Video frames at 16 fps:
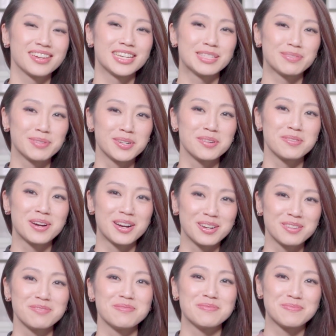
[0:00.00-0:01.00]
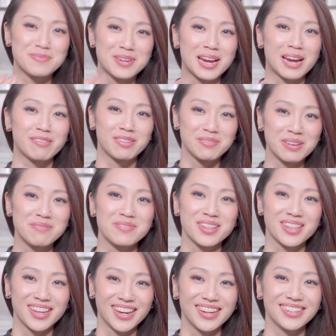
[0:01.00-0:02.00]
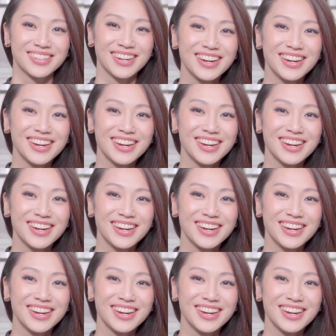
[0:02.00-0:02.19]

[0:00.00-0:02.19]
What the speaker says: It's been a while, but I remember that.